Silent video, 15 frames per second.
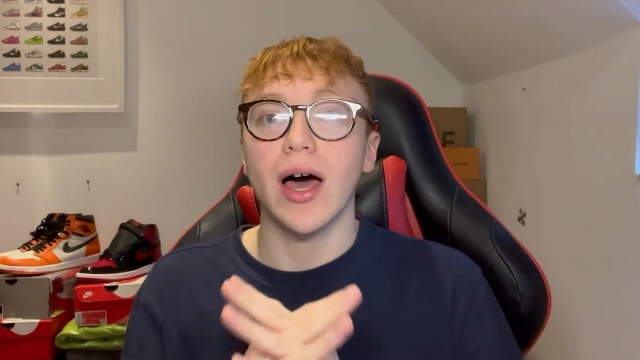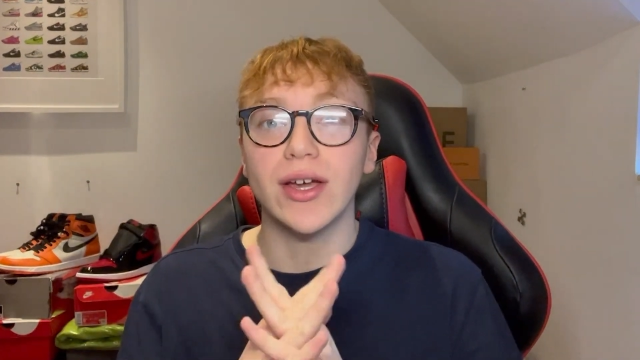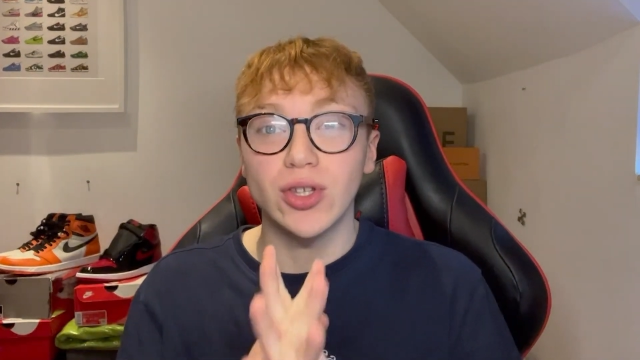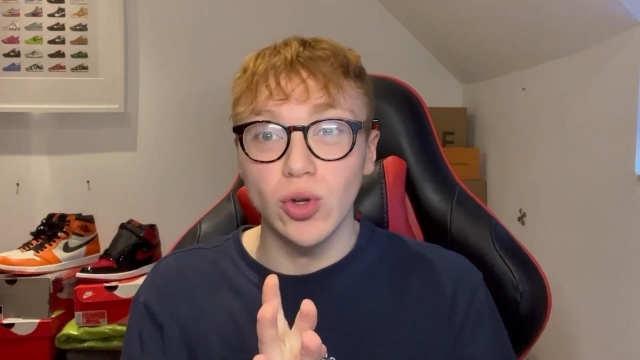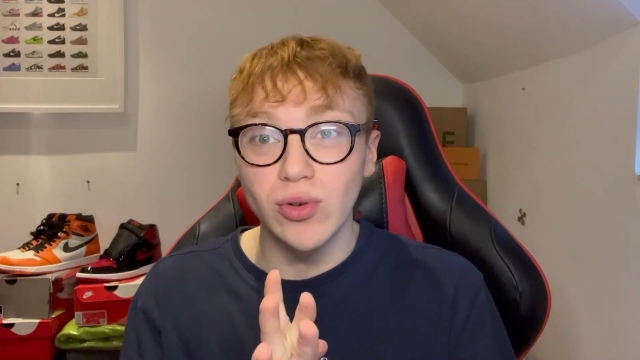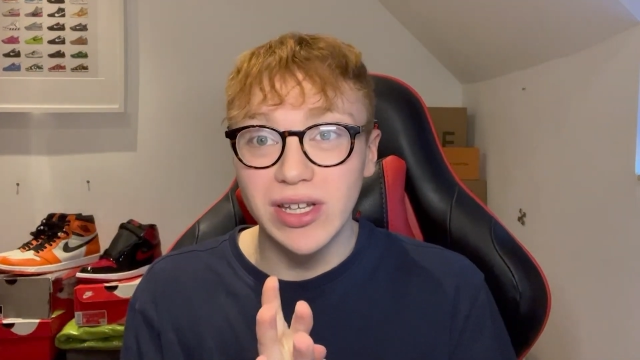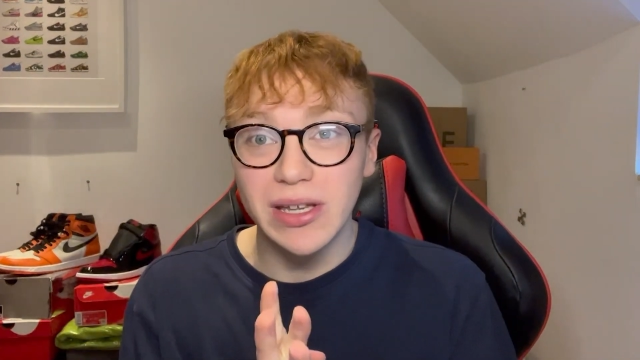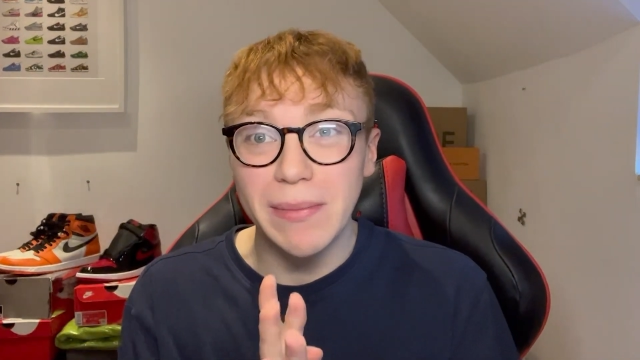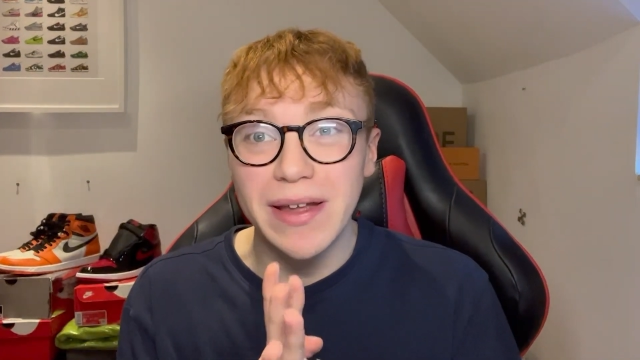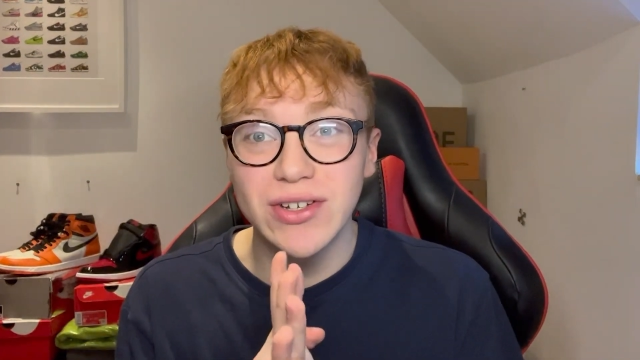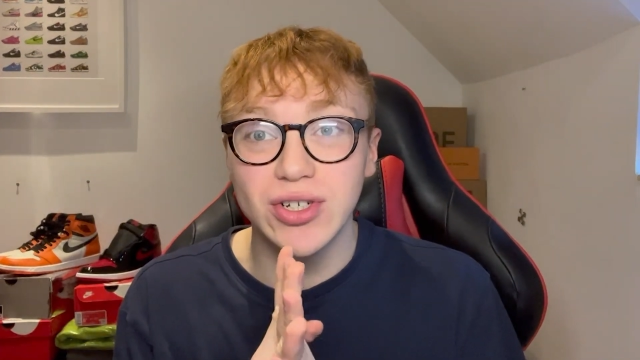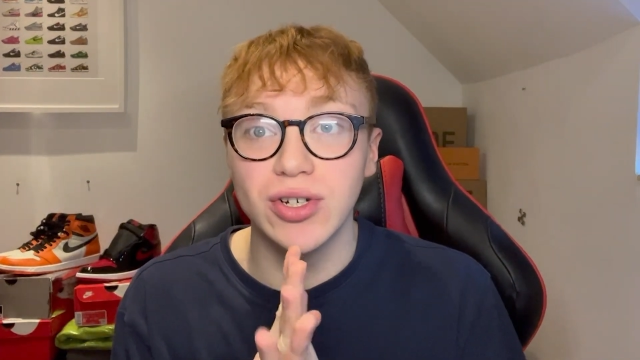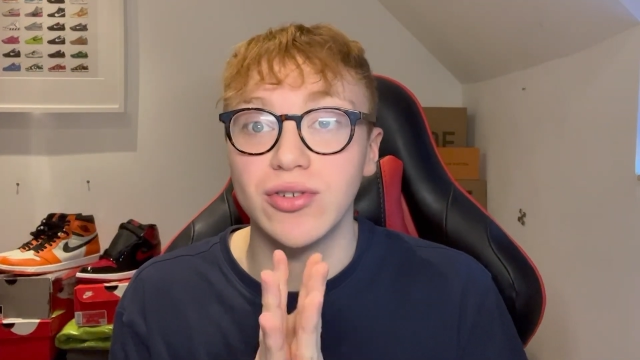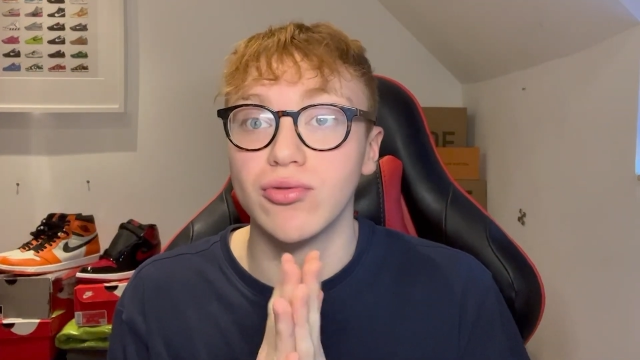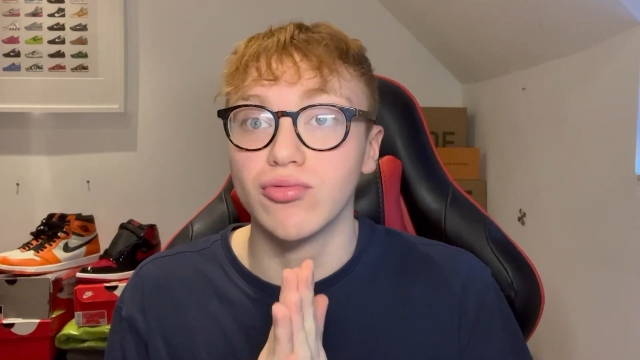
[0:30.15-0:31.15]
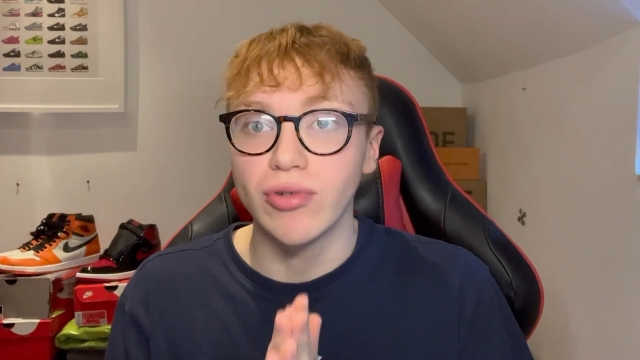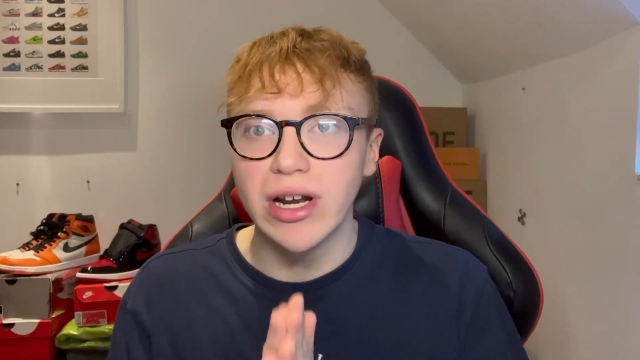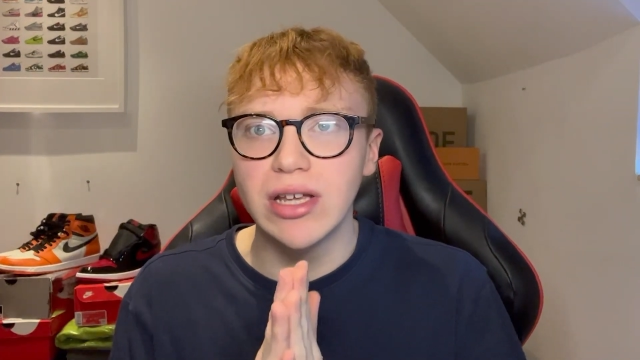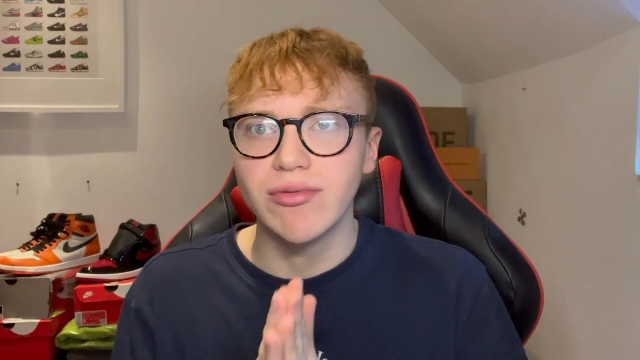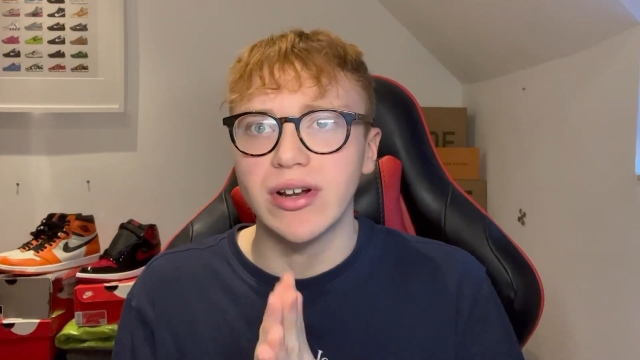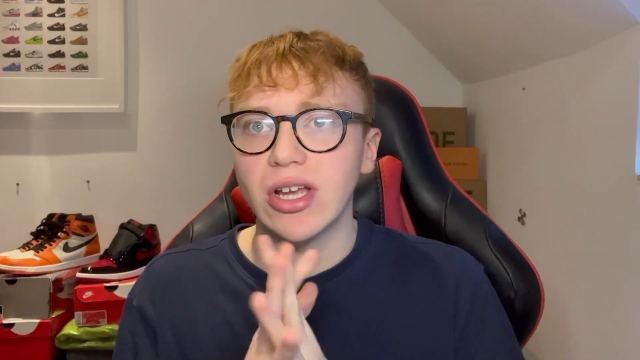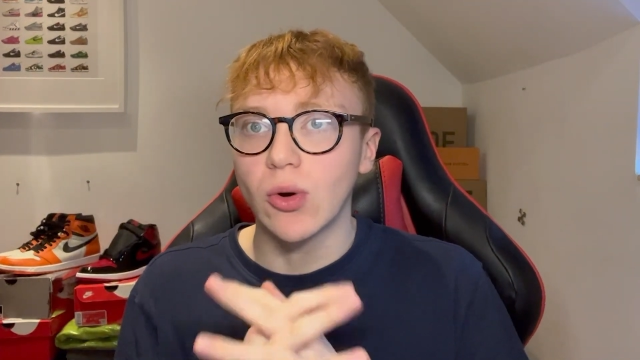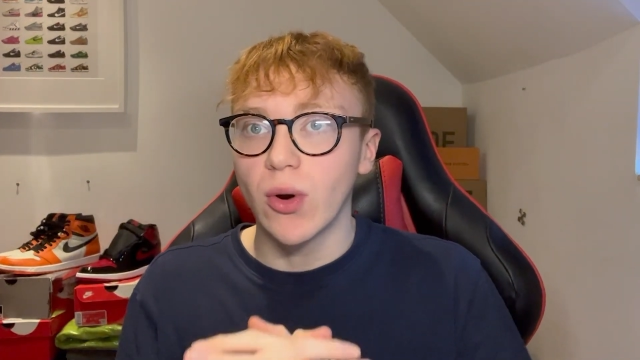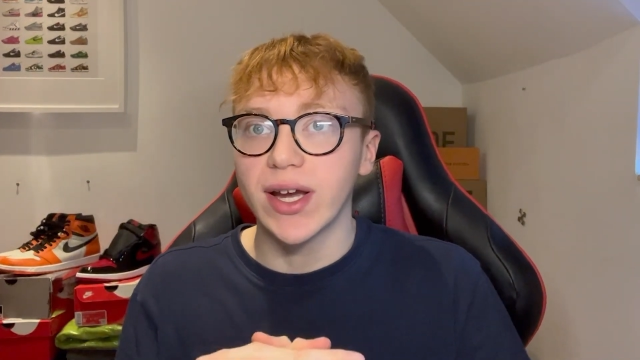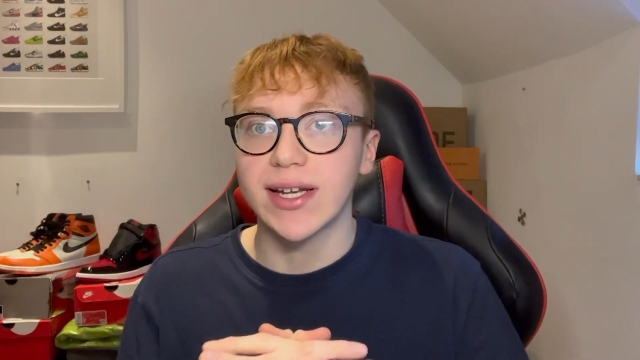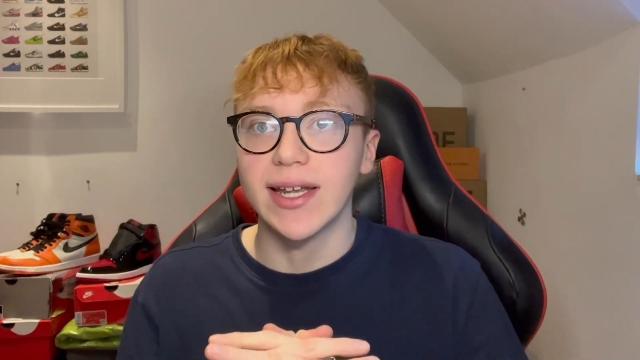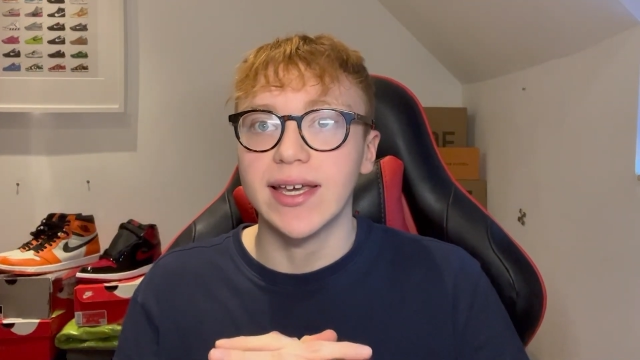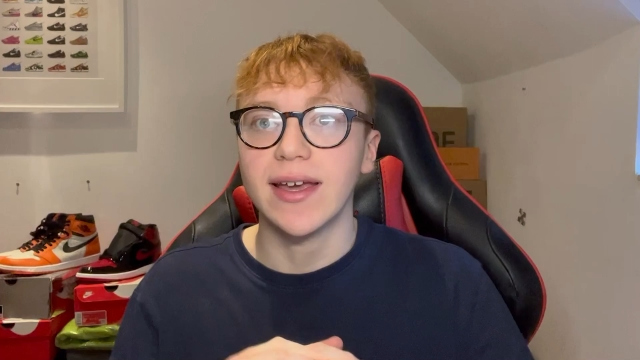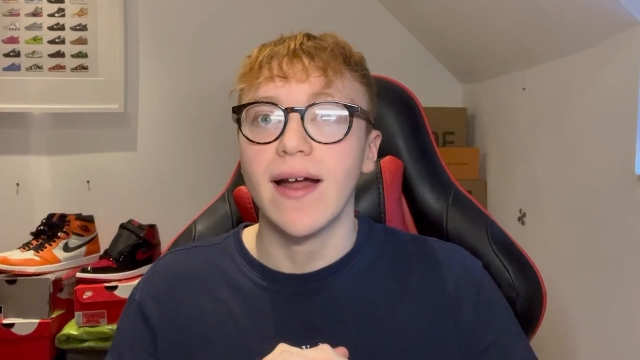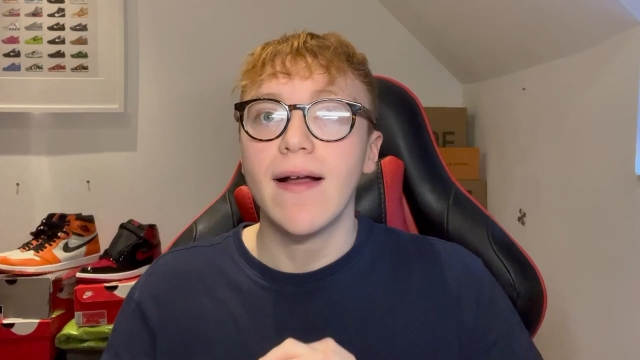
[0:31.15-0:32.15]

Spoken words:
I do need to mention really quickly,